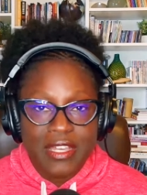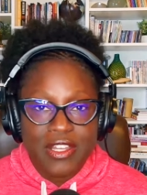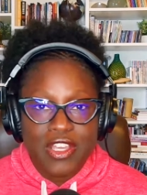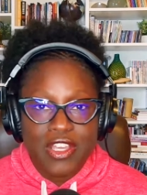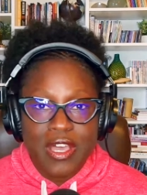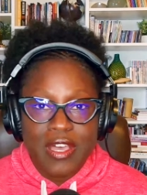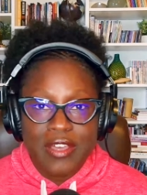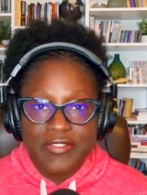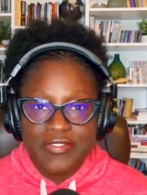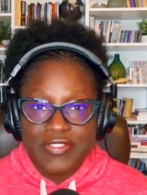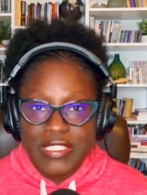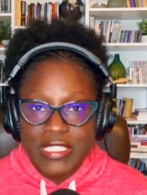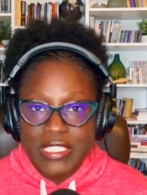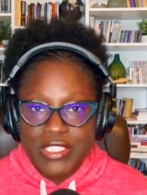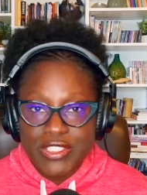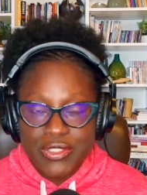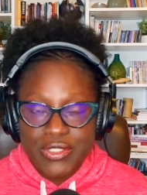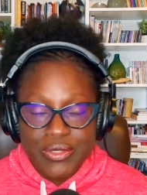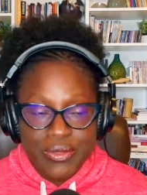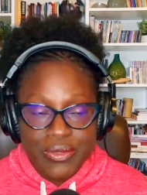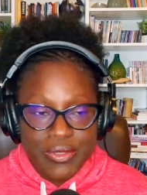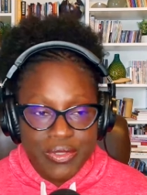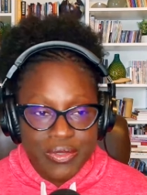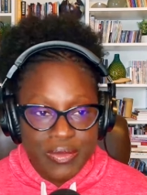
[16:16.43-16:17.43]
Confidence
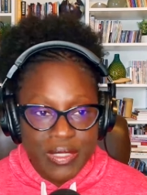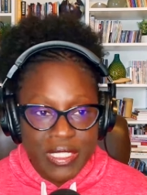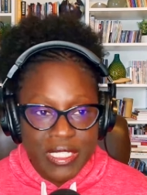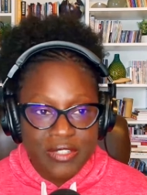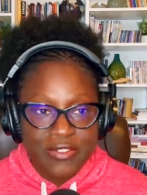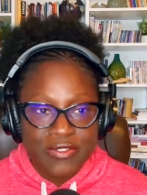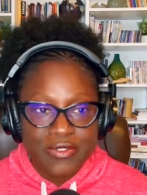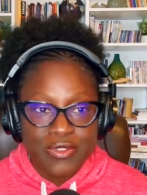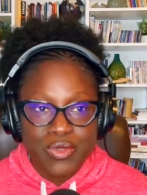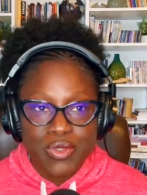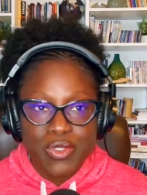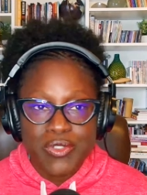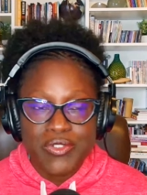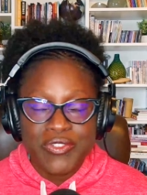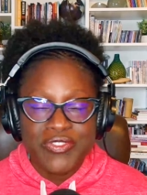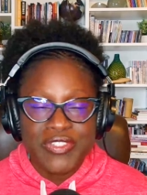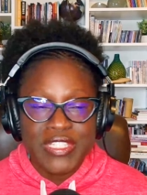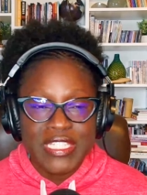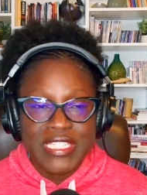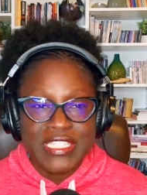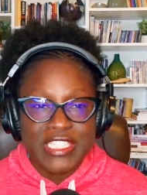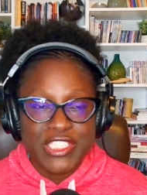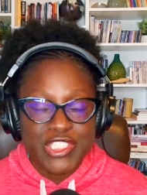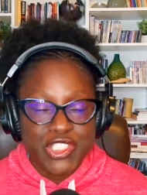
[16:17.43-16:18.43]
through the roof,
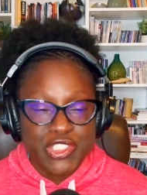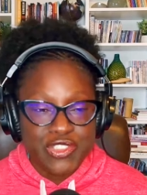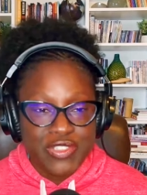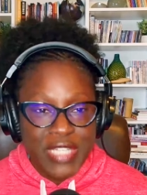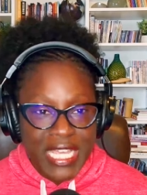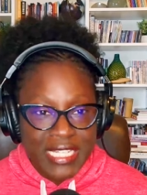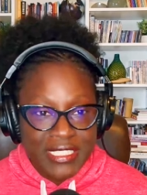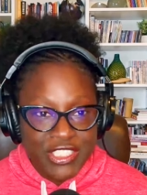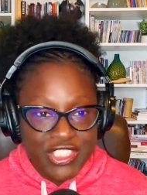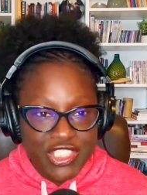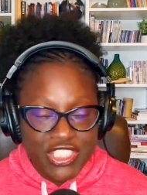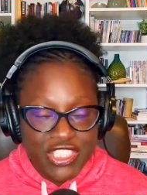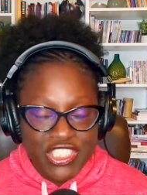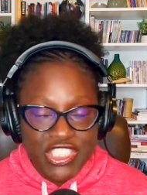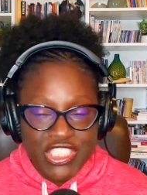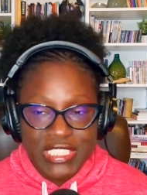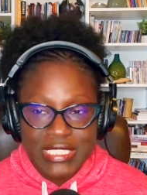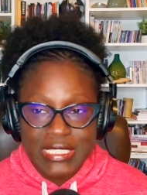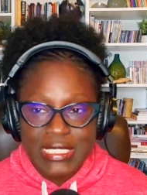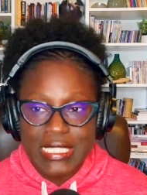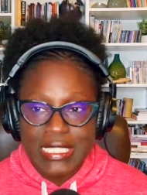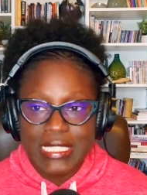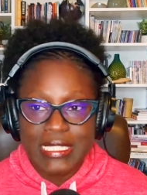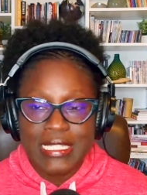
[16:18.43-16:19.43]
the strategies
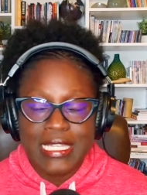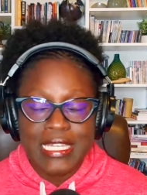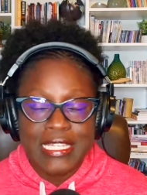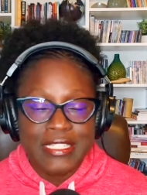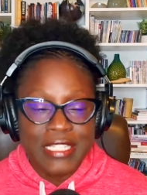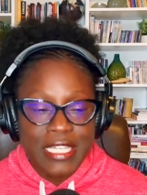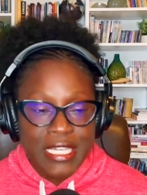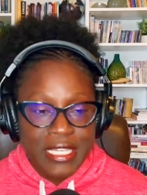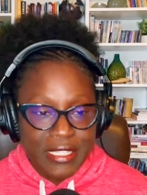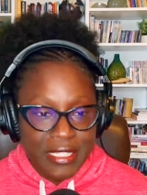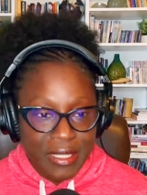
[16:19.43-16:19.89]
she needed,